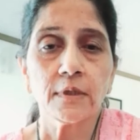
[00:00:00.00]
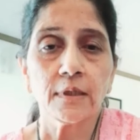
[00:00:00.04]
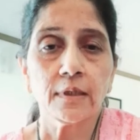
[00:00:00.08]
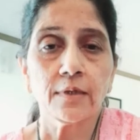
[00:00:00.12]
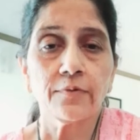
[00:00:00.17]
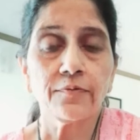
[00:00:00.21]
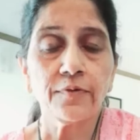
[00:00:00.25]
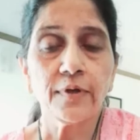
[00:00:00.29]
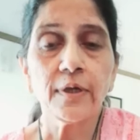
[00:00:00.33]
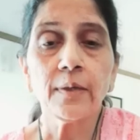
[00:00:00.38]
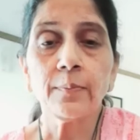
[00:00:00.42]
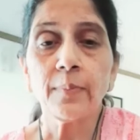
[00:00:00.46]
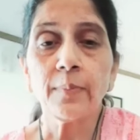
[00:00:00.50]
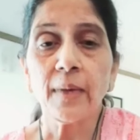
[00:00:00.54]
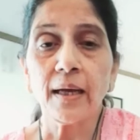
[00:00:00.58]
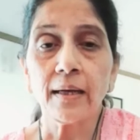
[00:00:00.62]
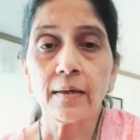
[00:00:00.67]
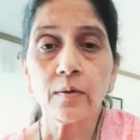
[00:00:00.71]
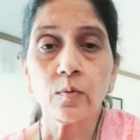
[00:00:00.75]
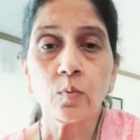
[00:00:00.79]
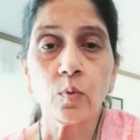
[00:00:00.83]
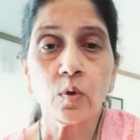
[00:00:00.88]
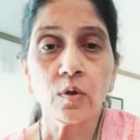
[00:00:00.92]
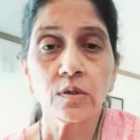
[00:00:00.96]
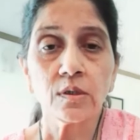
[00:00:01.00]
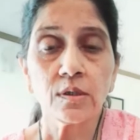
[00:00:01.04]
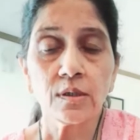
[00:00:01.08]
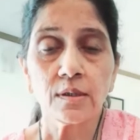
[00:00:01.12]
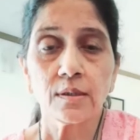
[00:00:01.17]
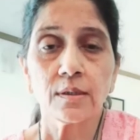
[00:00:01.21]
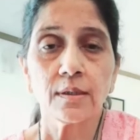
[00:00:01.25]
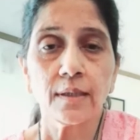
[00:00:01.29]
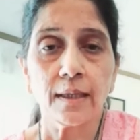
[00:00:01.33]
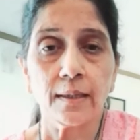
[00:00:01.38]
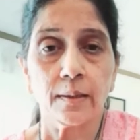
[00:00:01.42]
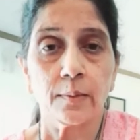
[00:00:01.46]
the feedback was
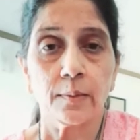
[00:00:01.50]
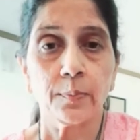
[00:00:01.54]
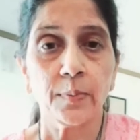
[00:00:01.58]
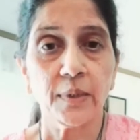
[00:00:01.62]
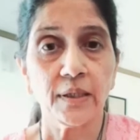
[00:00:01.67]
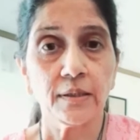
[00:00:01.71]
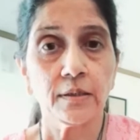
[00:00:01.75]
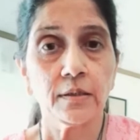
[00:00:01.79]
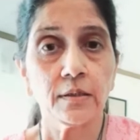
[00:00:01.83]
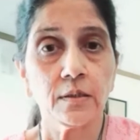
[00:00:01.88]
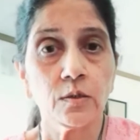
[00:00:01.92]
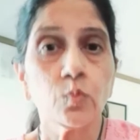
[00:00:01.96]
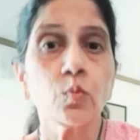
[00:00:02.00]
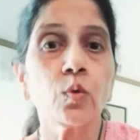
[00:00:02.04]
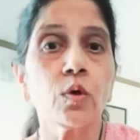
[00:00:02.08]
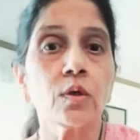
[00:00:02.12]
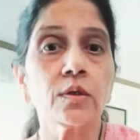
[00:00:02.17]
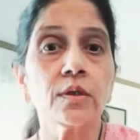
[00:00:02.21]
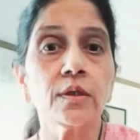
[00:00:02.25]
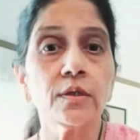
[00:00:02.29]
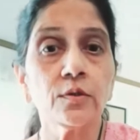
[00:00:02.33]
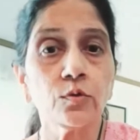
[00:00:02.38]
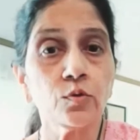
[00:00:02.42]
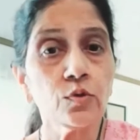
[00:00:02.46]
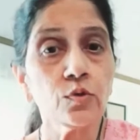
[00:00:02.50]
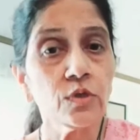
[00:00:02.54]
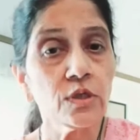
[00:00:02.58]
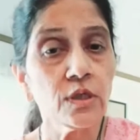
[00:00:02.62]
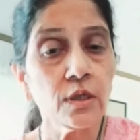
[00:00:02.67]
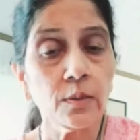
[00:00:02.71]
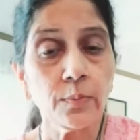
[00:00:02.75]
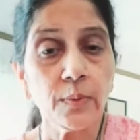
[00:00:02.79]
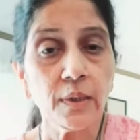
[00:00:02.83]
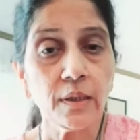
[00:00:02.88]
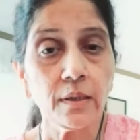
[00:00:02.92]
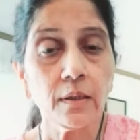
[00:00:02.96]
that patients wanted to
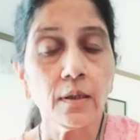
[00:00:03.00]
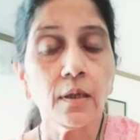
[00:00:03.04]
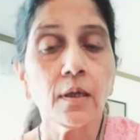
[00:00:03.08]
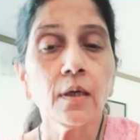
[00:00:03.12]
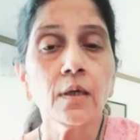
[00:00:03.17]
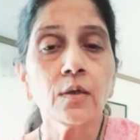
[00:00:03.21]
see me